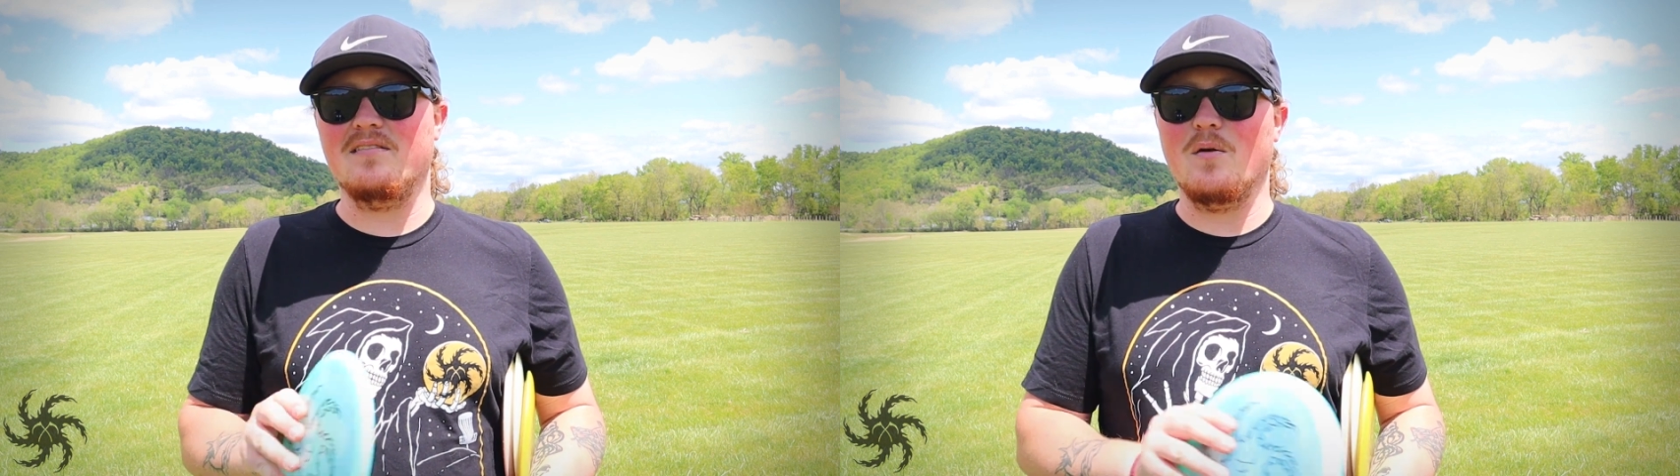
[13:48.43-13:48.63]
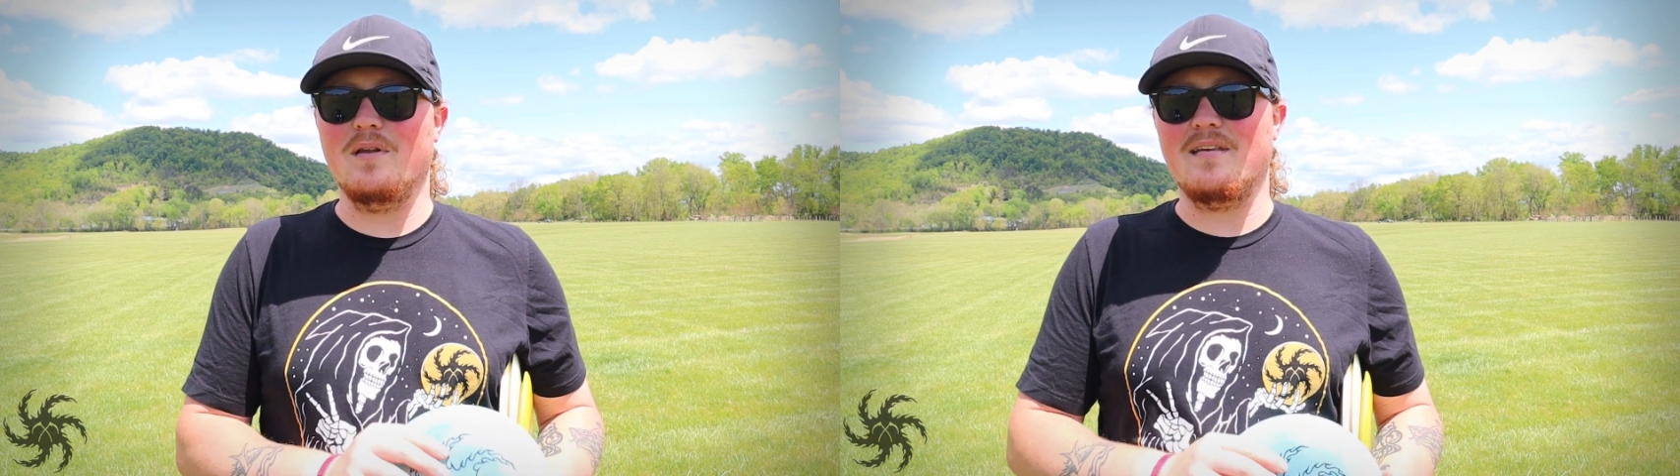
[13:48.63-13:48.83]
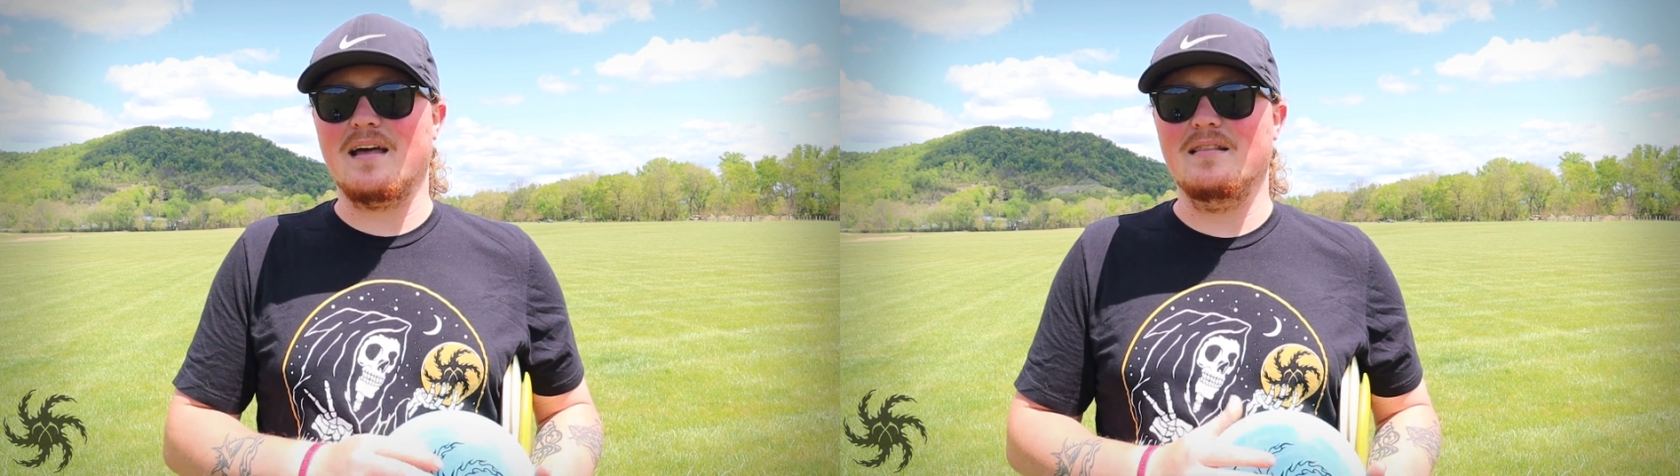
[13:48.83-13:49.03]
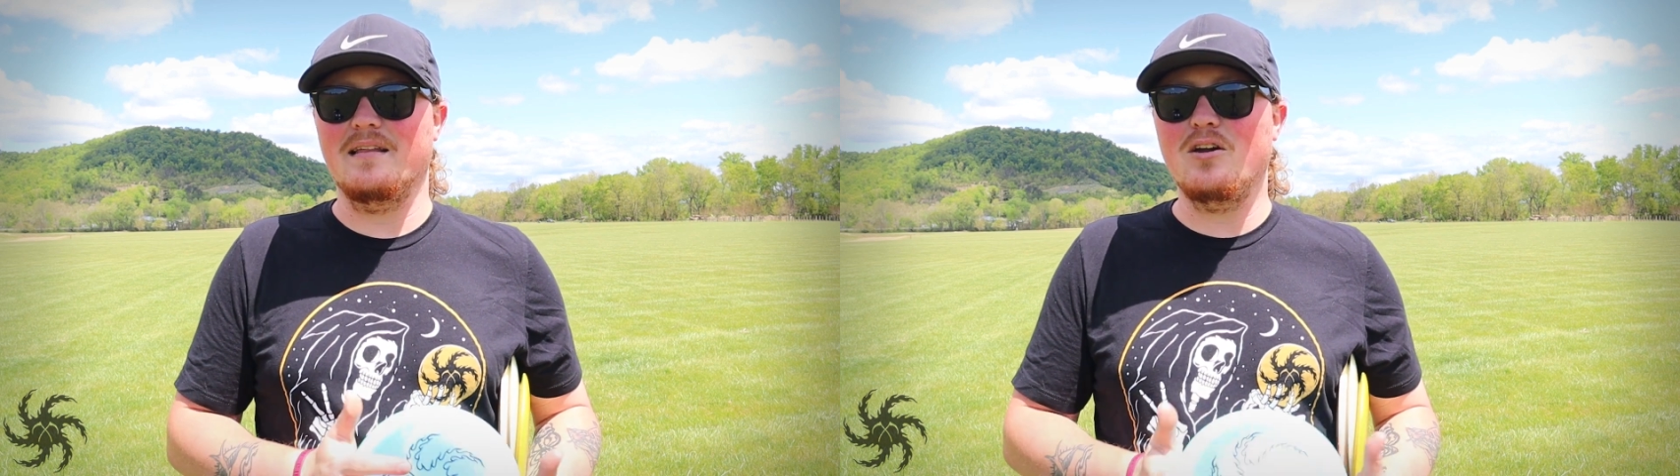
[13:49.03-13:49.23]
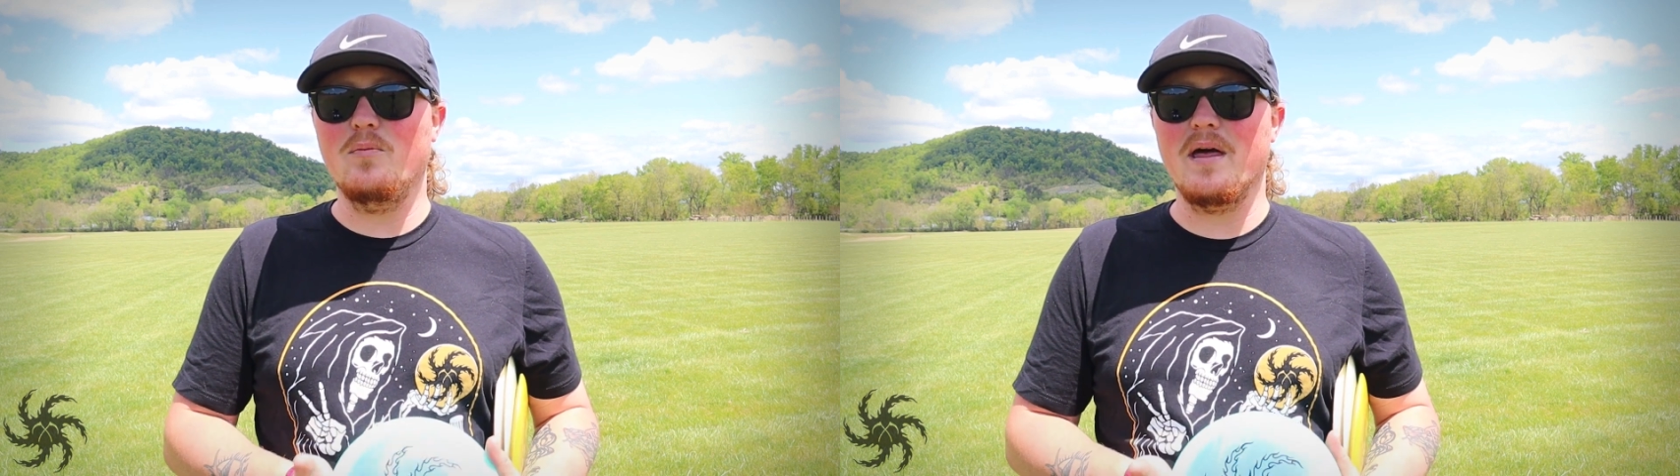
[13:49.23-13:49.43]
is going to take a
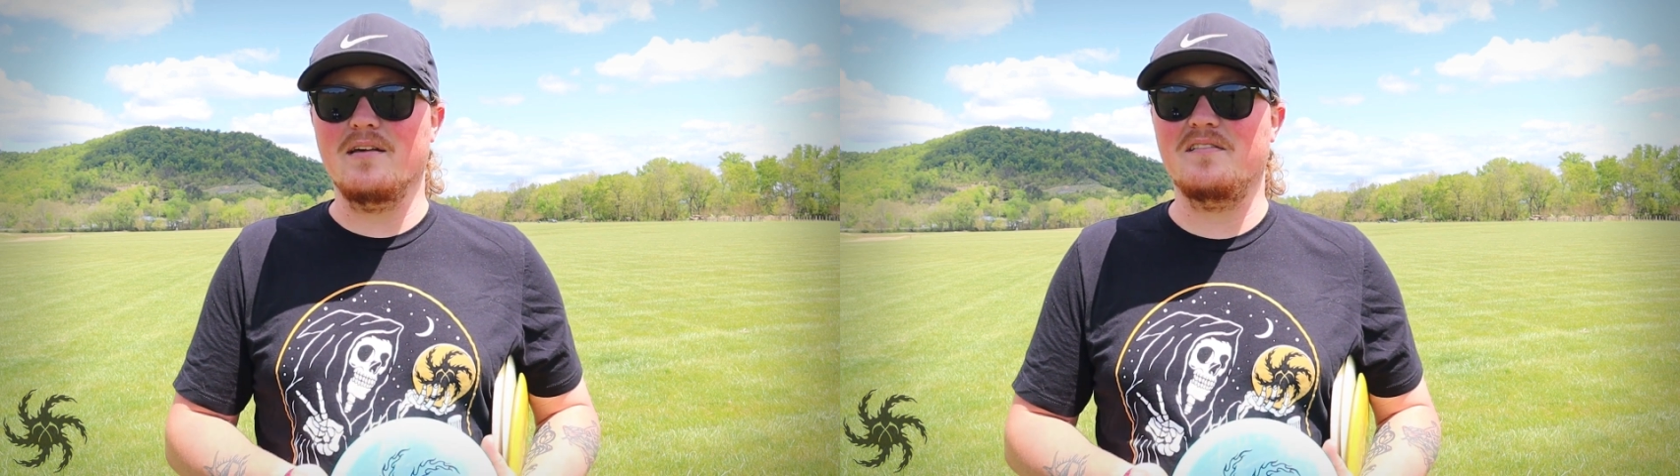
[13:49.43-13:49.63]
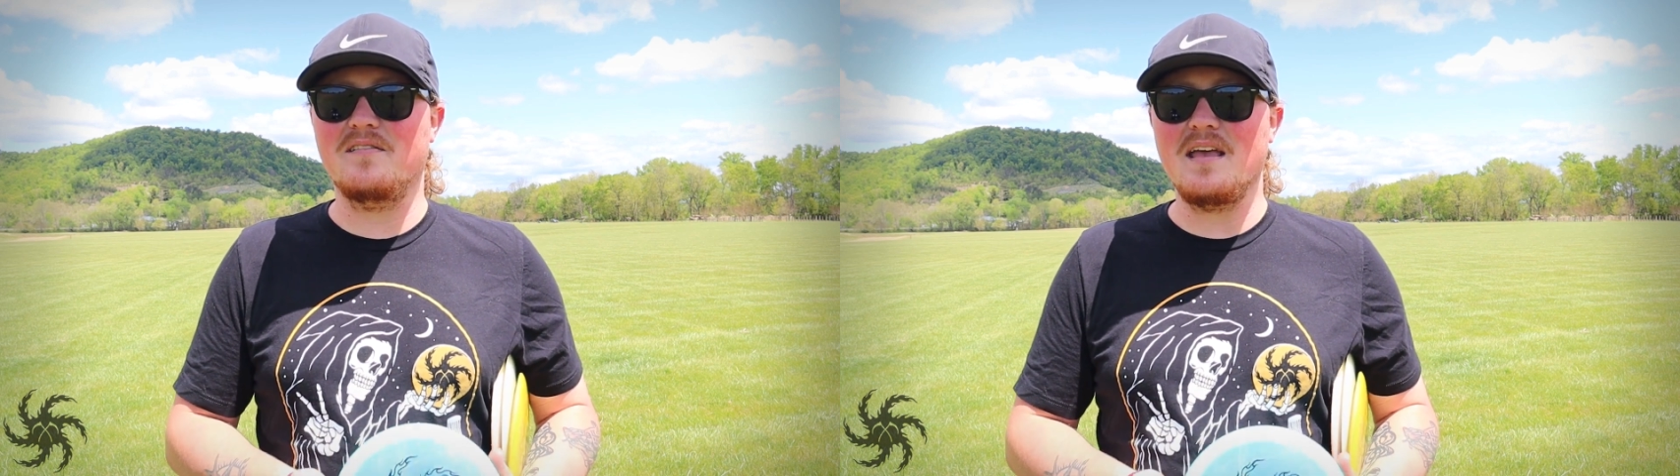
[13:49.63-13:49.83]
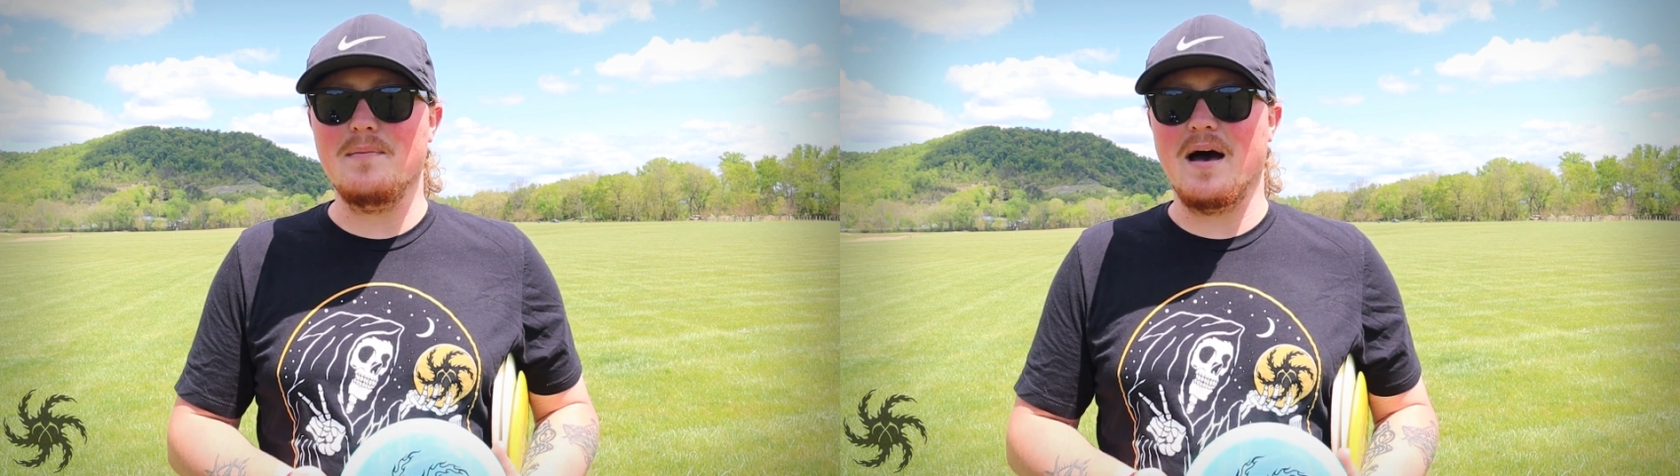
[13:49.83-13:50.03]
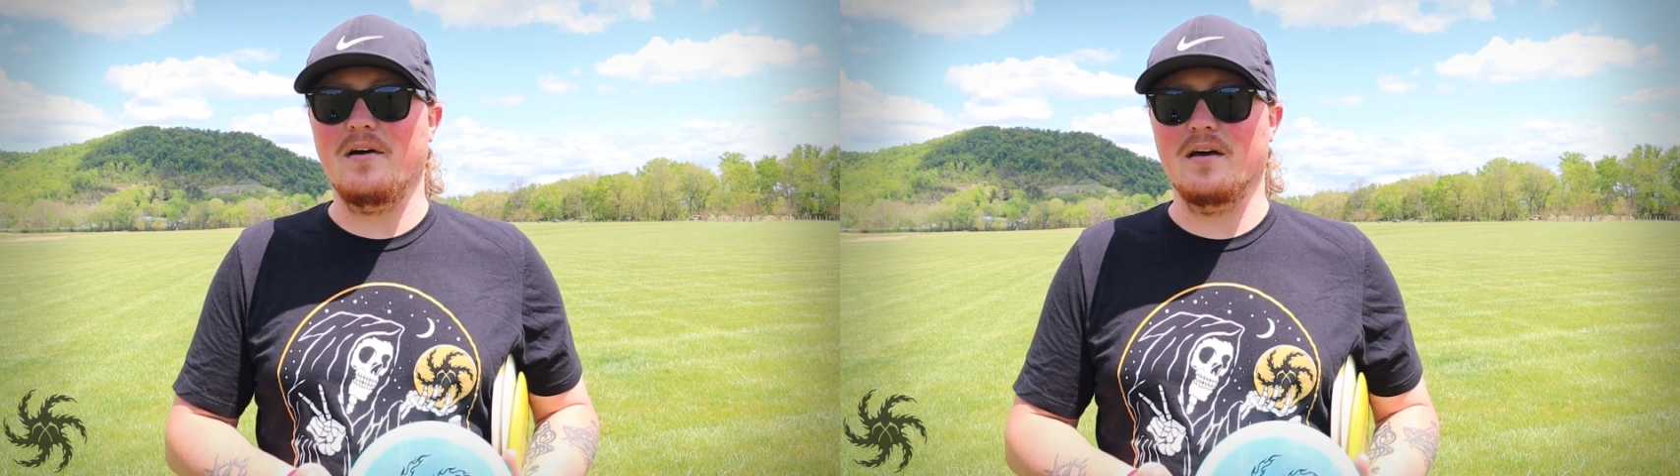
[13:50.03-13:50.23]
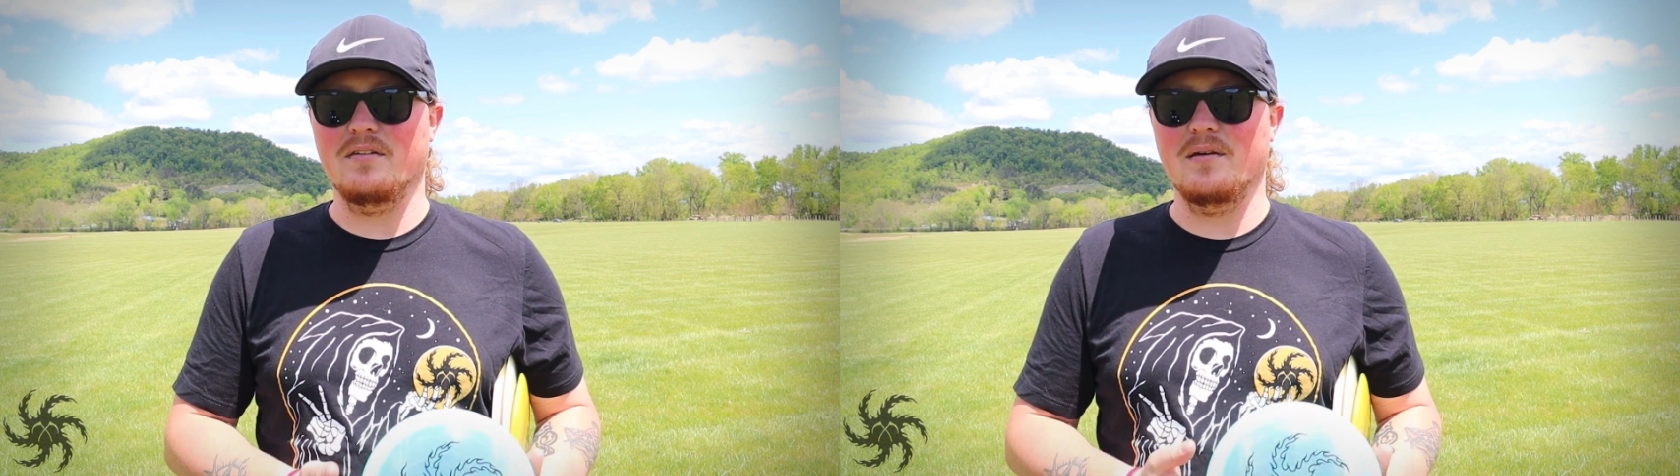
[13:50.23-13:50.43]
little bit of steam
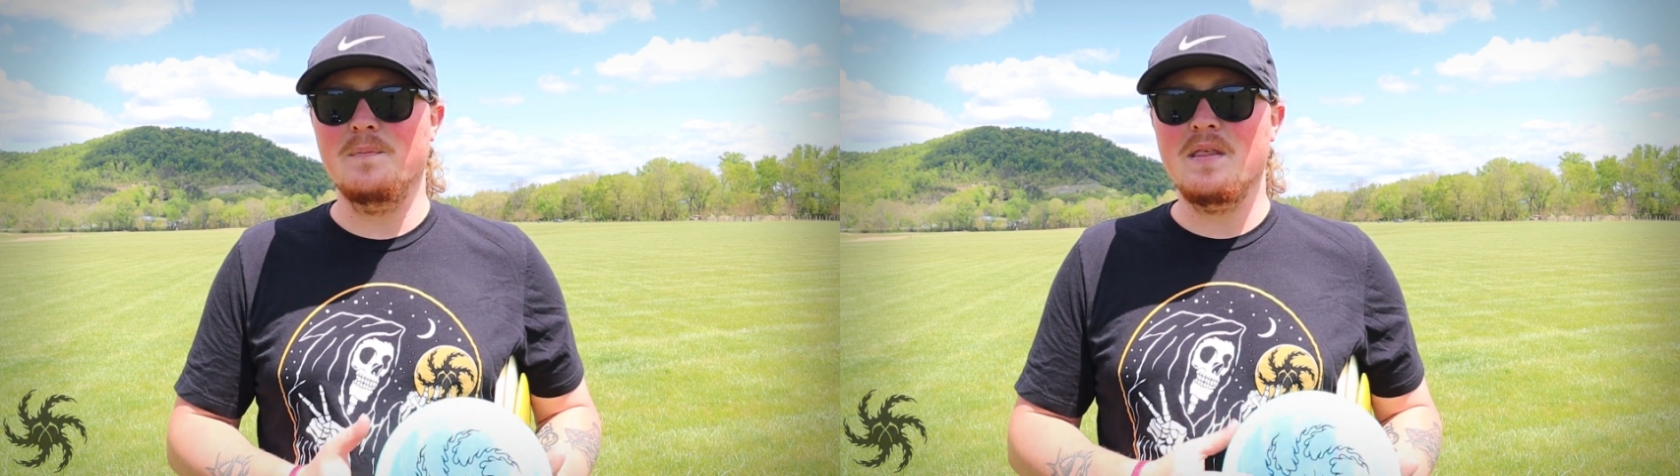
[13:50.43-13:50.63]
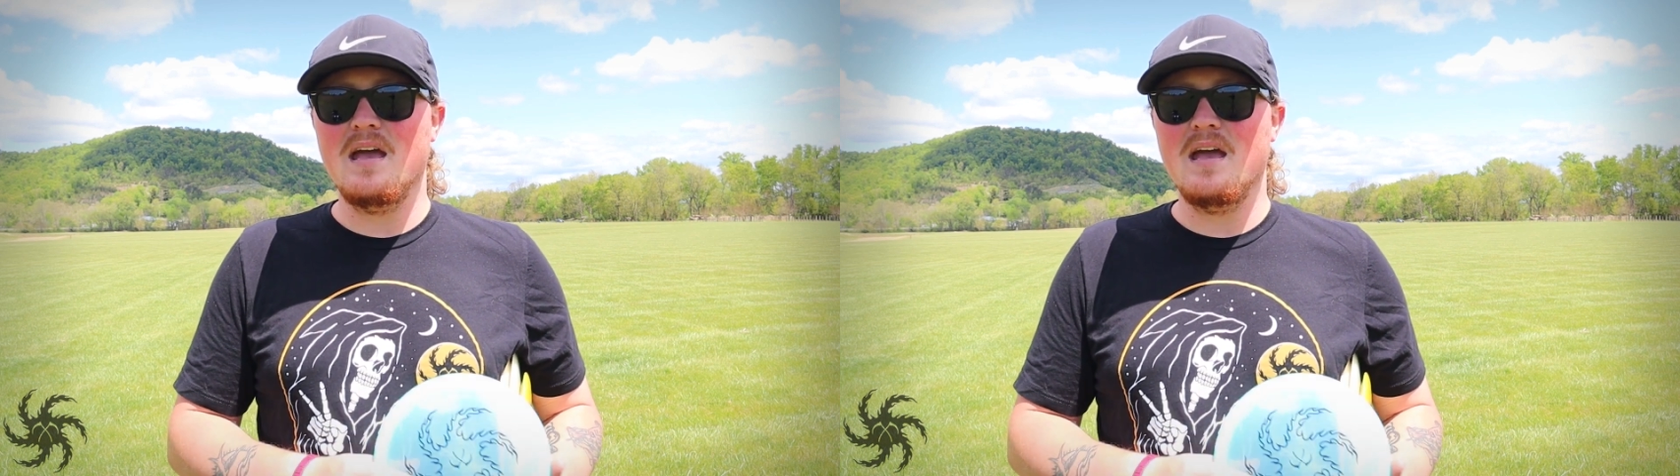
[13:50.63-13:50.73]
out of it